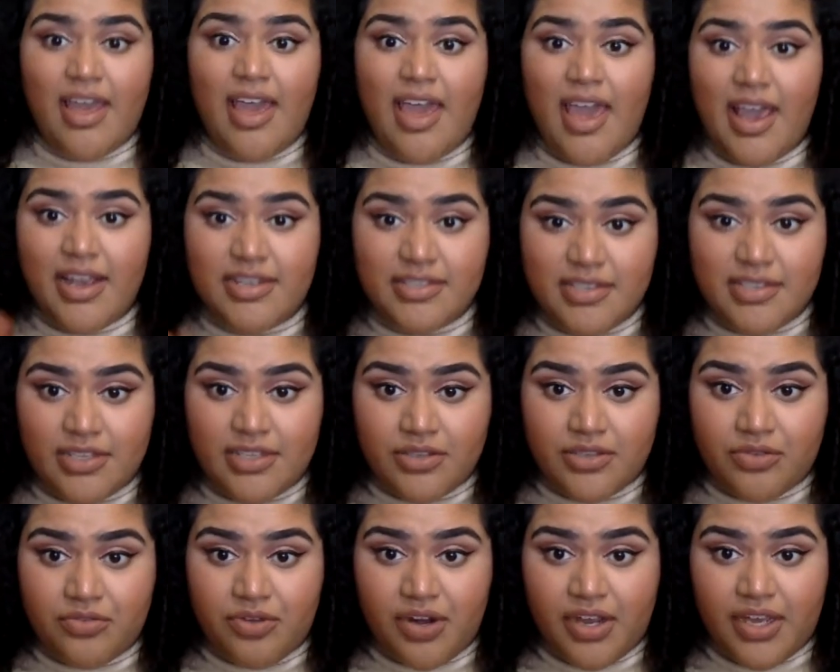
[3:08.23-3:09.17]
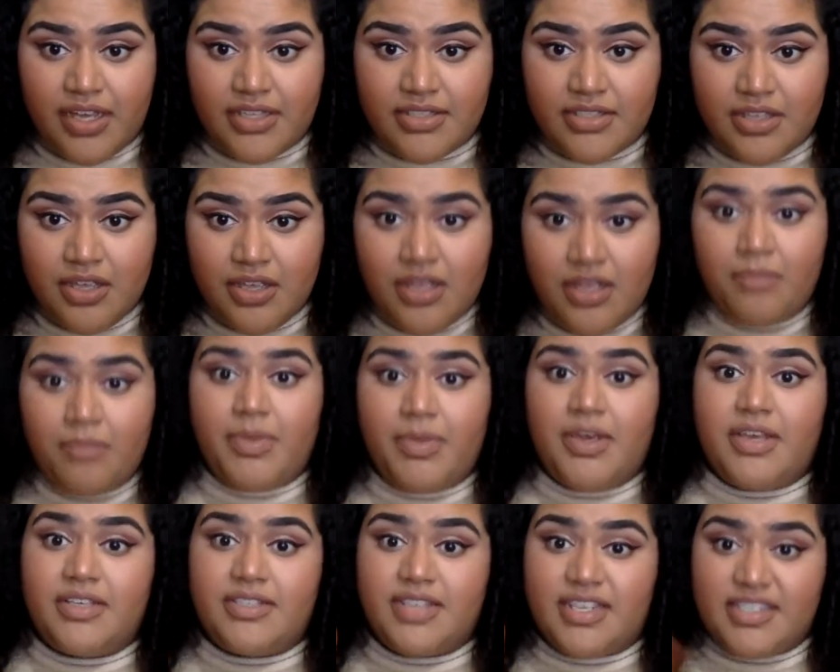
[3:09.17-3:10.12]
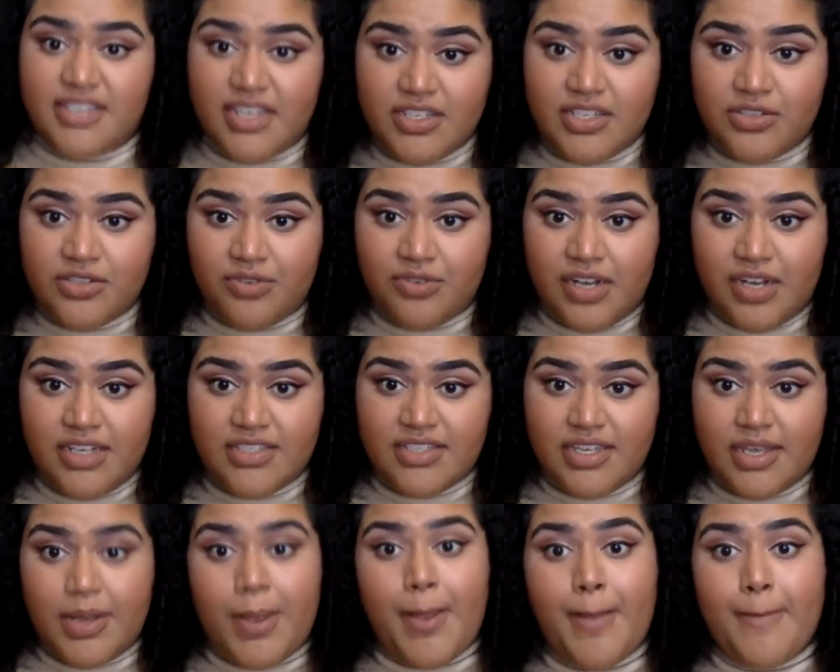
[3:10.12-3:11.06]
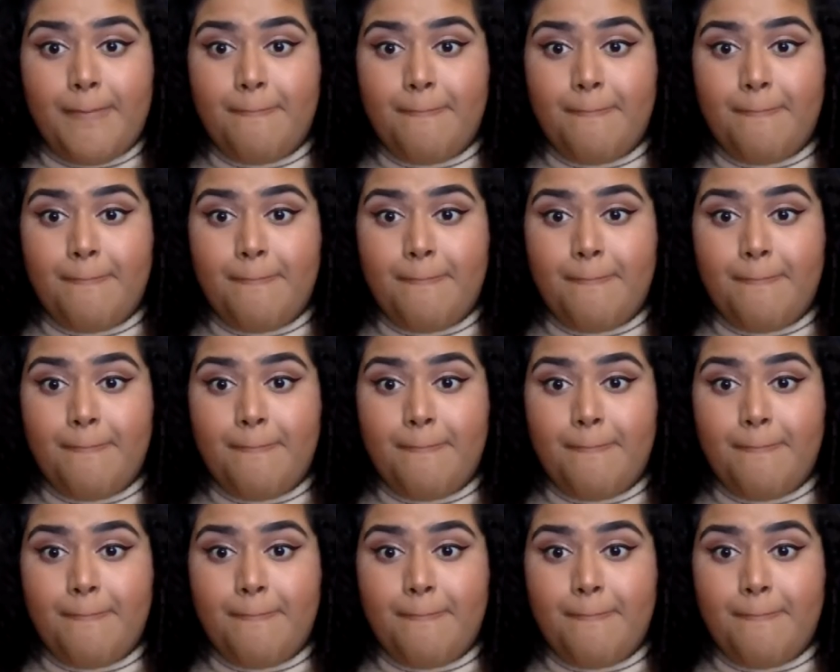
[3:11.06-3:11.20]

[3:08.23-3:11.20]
accessorize because accessorizing